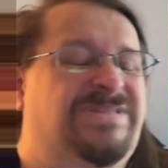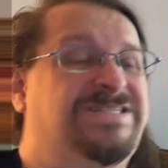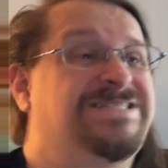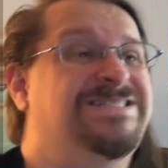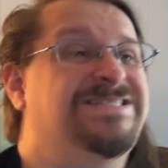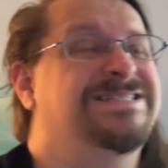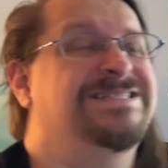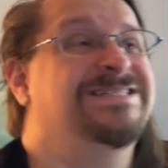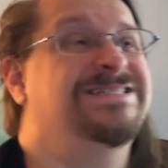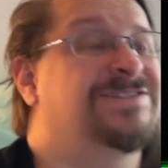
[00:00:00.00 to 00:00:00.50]

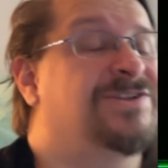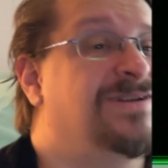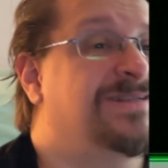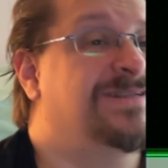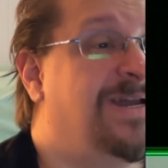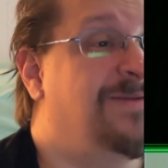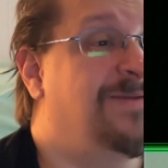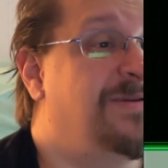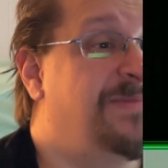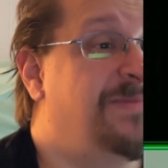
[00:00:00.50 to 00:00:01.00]
Ah, I saw it
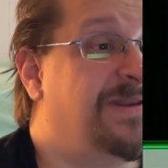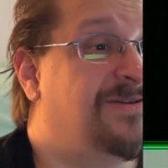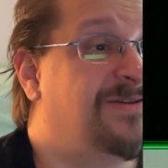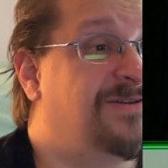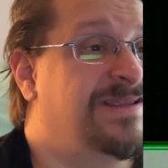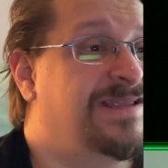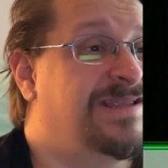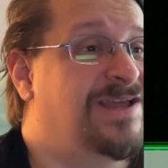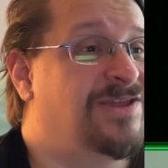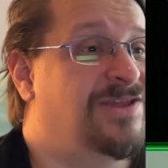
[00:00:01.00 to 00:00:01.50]
coming, but I
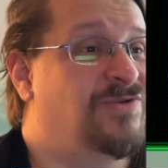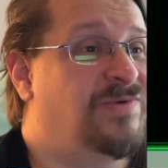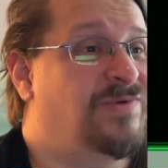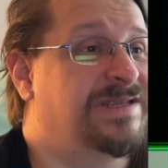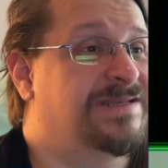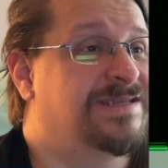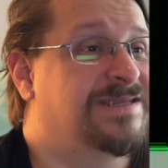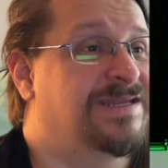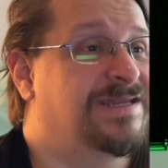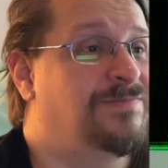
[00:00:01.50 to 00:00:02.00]
couldn't get out of the way
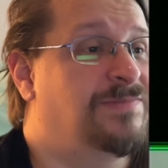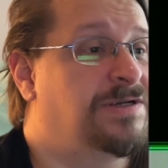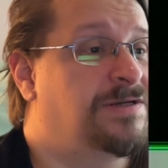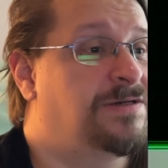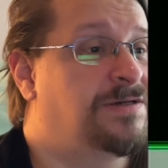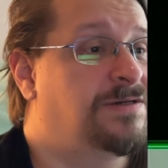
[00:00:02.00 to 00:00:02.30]
in time.